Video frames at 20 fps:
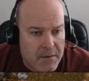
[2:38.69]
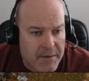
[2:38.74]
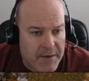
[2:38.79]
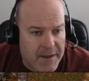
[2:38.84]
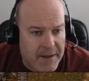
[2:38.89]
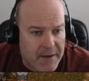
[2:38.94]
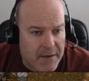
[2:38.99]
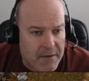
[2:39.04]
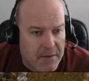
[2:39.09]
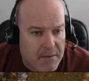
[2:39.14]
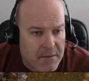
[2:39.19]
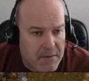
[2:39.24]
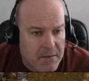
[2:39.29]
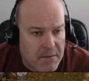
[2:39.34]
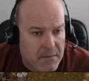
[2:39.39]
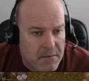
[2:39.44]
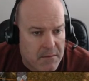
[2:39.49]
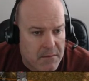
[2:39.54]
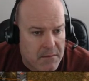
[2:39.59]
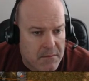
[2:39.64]
There.
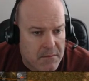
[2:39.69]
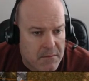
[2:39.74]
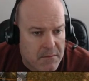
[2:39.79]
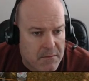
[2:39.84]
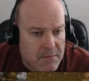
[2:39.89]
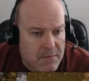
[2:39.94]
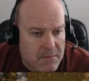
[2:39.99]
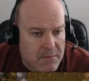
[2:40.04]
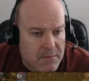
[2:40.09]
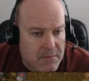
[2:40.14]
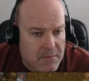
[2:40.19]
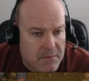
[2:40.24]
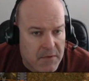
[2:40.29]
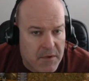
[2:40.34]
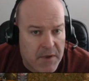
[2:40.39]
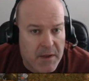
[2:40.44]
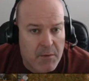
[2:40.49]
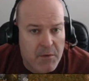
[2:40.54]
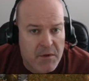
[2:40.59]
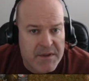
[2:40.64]

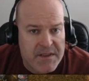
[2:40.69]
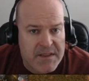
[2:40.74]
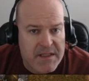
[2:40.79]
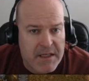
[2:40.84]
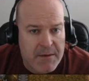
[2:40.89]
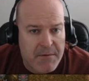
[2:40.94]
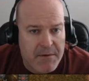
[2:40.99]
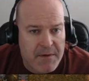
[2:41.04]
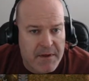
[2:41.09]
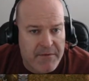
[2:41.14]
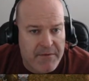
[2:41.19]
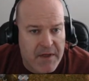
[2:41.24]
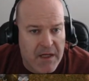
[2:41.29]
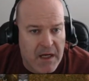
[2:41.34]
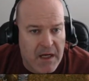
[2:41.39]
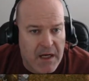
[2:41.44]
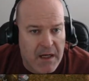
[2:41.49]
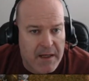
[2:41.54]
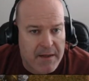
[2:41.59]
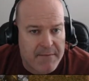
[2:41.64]
Alright, well, let's take what they've
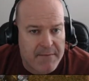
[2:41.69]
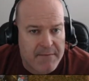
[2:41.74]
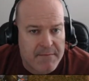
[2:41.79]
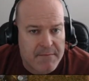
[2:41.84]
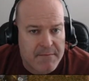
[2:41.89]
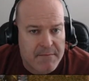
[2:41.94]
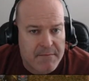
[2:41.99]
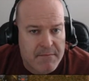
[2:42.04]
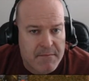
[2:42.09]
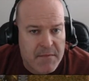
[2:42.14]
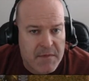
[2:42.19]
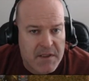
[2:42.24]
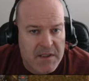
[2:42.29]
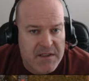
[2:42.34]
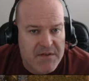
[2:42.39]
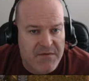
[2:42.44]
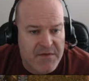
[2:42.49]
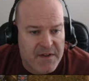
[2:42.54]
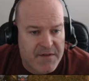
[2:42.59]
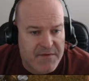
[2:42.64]
got. At
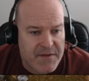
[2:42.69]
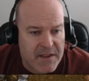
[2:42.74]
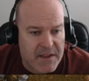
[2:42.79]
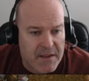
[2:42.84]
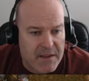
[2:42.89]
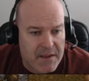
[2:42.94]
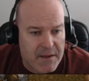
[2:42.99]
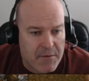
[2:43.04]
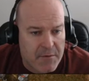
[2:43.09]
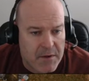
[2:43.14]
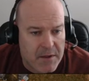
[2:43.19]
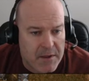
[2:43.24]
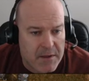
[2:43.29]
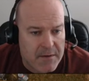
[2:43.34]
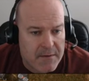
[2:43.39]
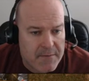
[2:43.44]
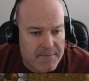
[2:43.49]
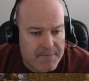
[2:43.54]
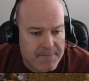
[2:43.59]
least 50, anyway.